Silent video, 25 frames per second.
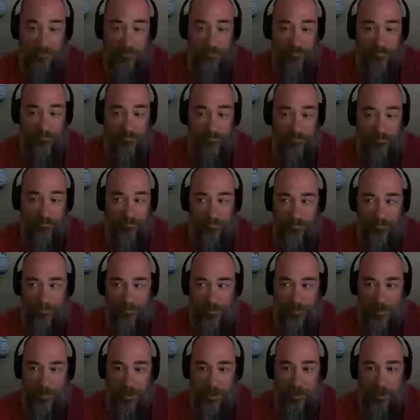just
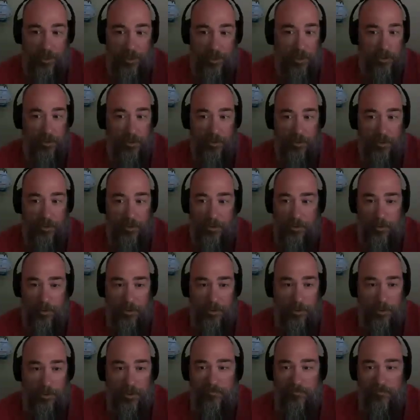
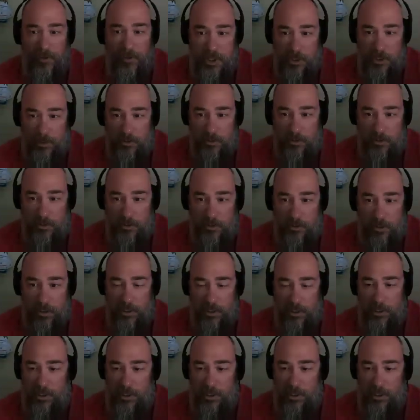clear vision.